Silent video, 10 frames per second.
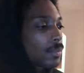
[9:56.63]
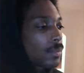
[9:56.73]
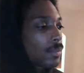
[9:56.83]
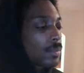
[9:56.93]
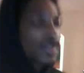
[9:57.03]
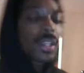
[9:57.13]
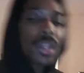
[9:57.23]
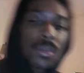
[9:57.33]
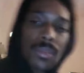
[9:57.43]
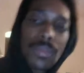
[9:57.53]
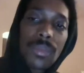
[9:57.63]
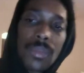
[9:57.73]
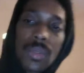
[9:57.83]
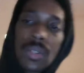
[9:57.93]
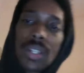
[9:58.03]
Yeah,
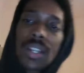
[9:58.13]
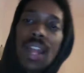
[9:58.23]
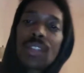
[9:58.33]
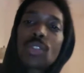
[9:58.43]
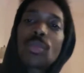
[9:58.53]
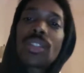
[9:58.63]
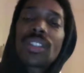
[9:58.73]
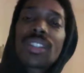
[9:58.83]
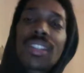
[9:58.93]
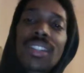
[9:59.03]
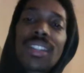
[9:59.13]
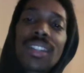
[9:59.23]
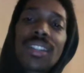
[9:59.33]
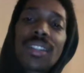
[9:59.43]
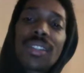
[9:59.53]
you said a lot too, because again,
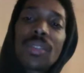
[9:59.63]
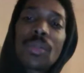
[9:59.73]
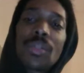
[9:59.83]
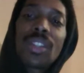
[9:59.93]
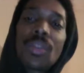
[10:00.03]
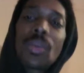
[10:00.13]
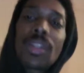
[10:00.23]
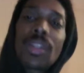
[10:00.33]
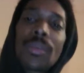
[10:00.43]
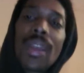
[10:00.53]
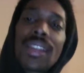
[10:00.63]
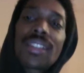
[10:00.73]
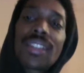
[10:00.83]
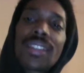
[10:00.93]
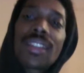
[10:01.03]
you then went back and
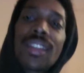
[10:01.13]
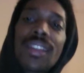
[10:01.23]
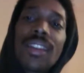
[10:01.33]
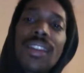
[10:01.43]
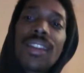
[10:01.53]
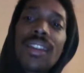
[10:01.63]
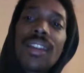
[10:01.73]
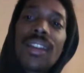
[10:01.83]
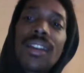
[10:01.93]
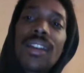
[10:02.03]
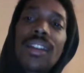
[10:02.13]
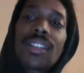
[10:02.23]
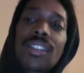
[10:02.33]
took us as a